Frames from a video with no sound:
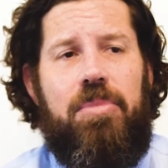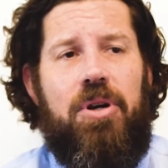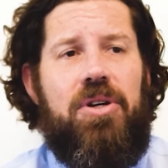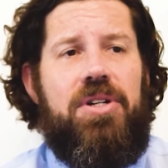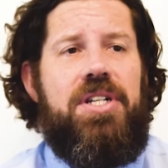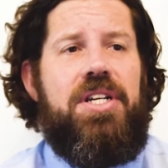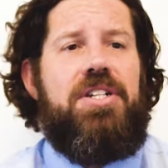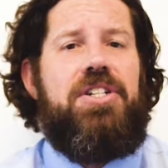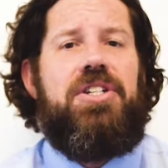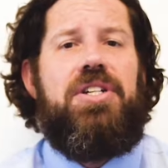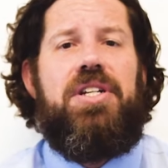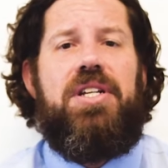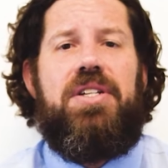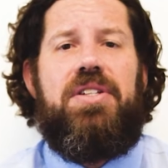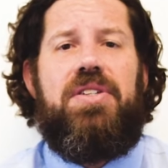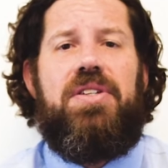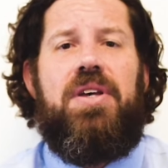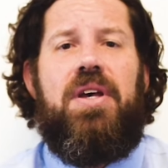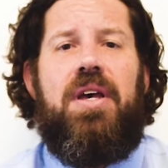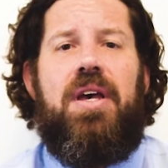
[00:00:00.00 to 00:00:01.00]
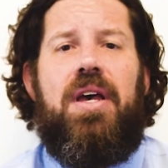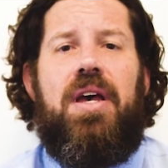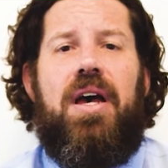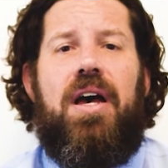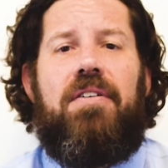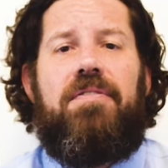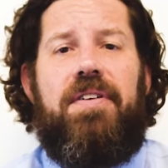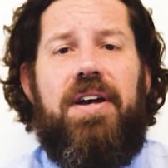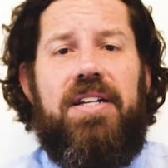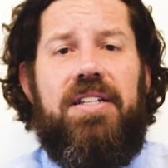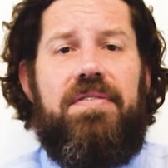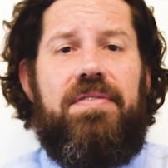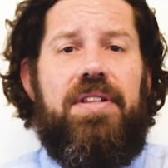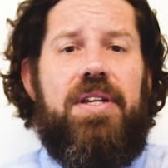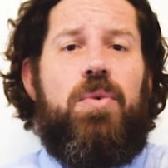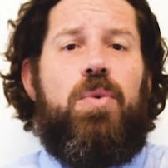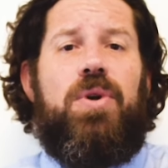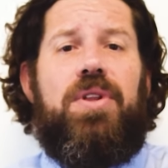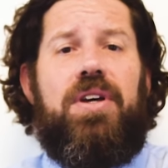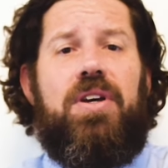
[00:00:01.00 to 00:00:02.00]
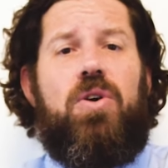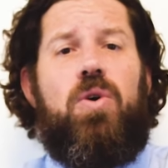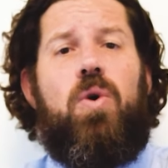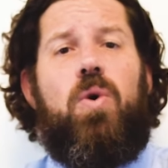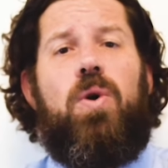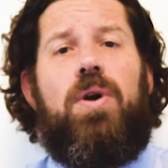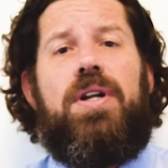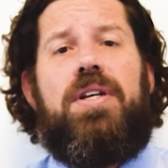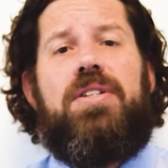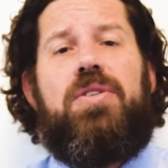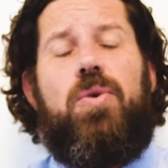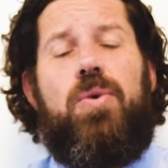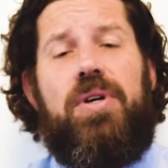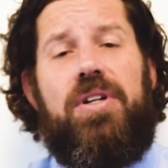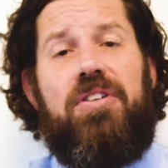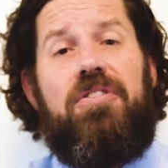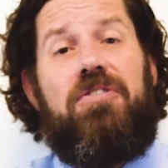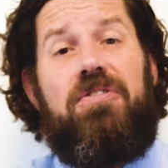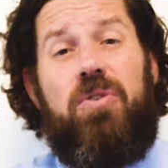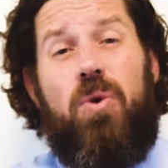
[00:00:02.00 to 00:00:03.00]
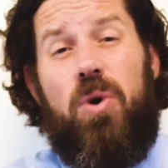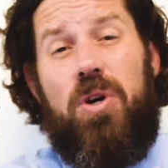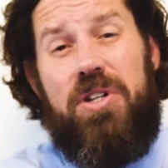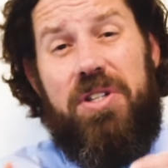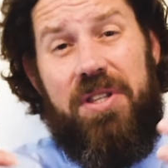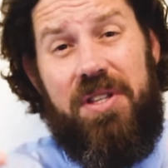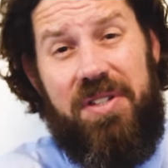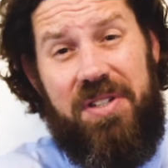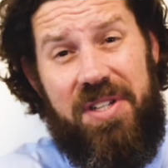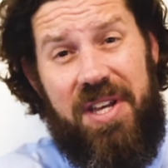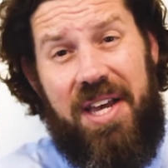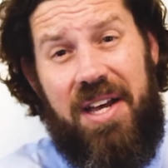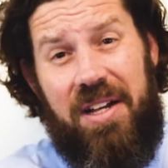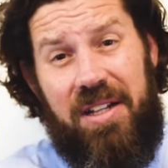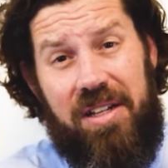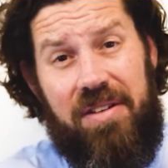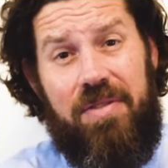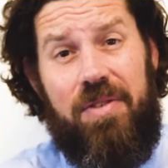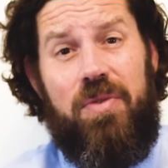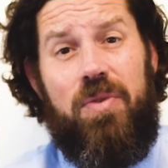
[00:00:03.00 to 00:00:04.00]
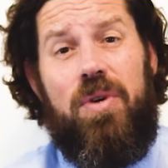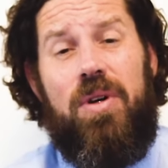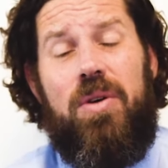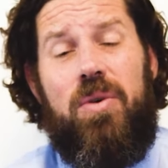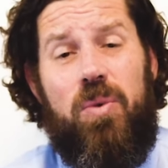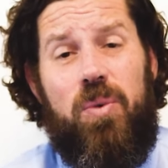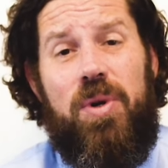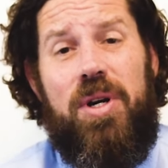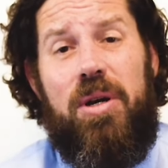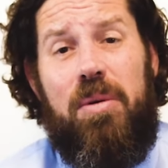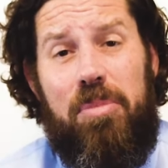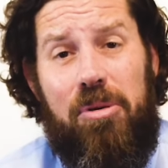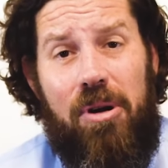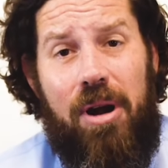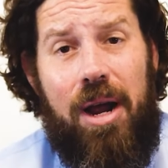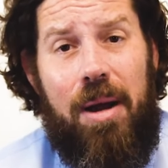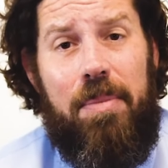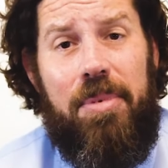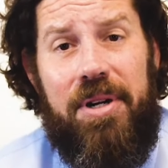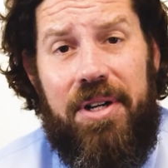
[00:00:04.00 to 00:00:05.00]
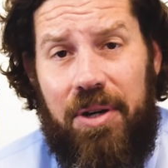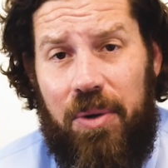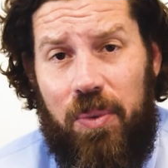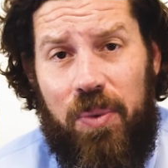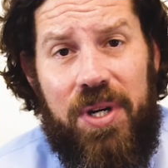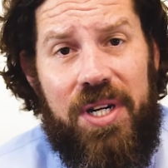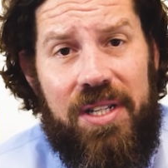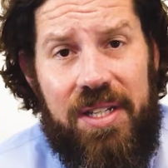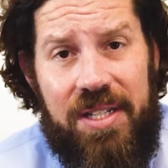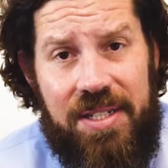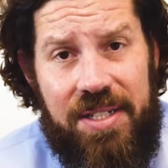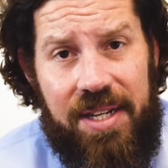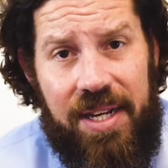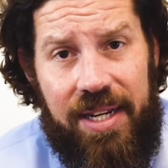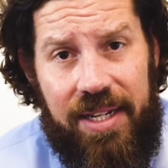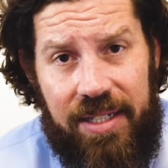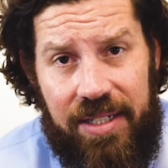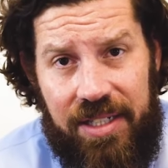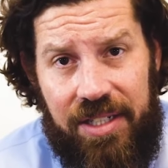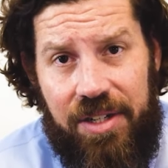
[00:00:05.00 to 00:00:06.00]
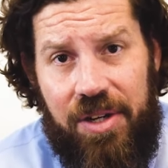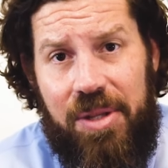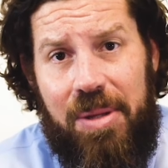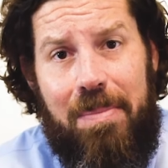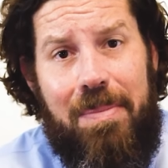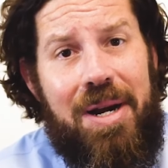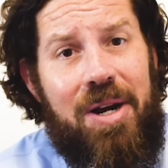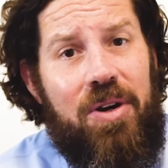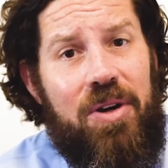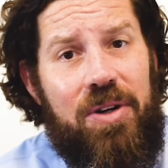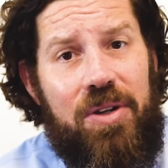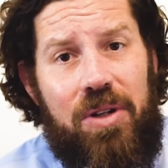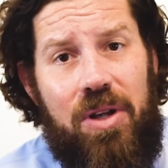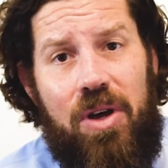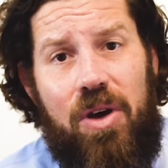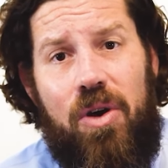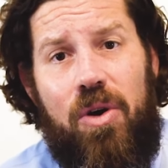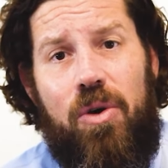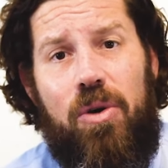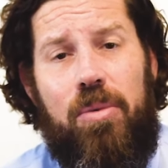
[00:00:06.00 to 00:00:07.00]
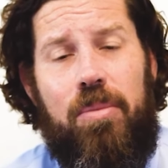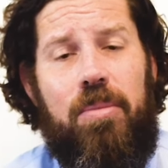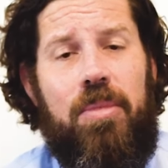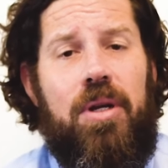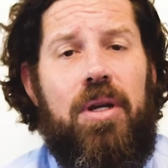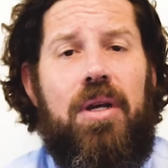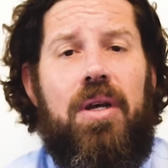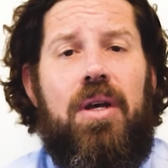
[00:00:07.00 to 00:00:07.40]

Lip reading: Partition is effectively where the court is going to force the sale of real property or real estate, you know, the marital home,